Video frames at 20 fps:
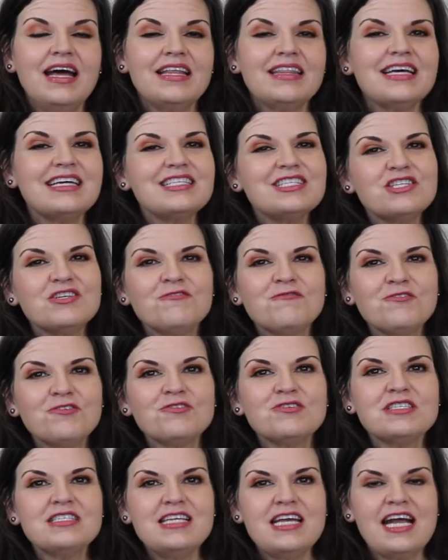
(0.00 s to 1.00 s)
that's the
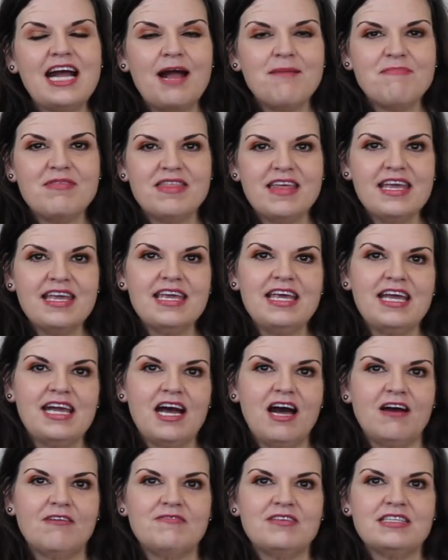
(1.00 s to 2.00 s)
first thing I'm thinking
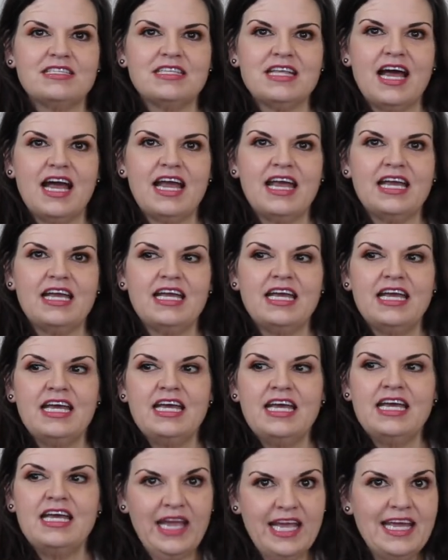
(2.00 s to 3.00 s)
of, is like,
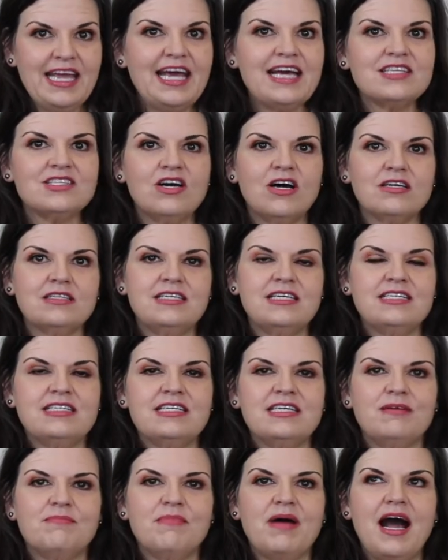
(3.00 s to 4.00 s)
he has
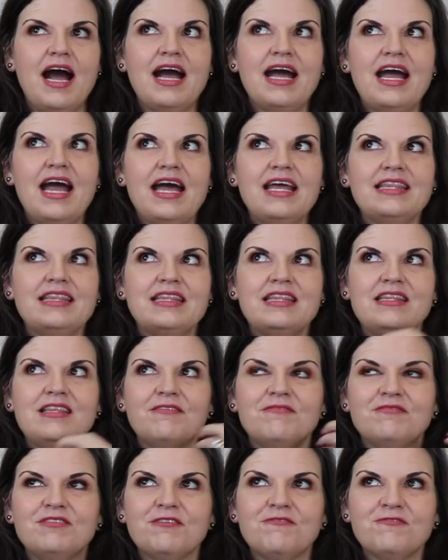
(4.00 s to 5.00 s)
autism. And
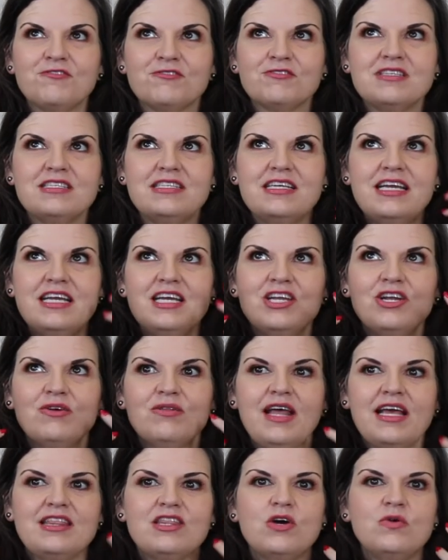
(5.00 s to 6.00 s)
the first thing, you know,
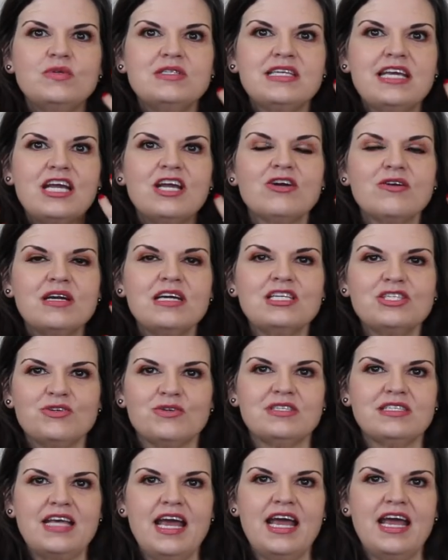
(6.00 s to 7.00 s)
like those earrings are
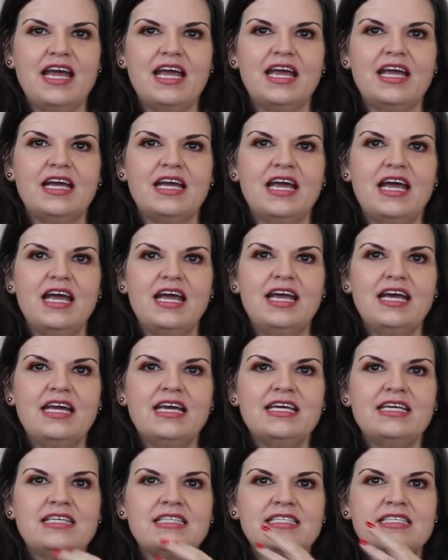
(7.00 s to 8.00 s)
saying
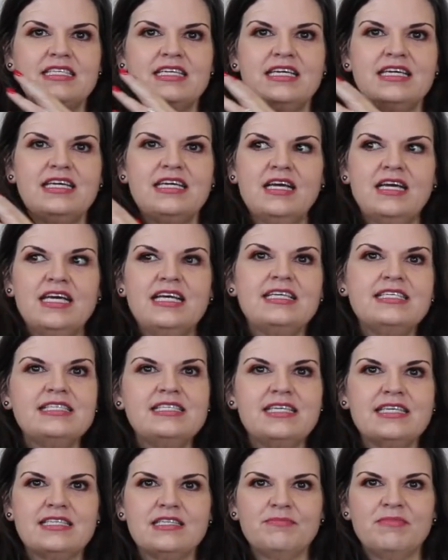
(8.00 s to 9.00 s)
is his
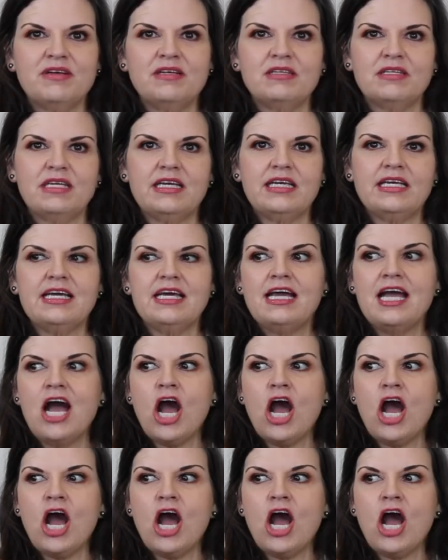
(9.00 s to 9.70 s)
disability,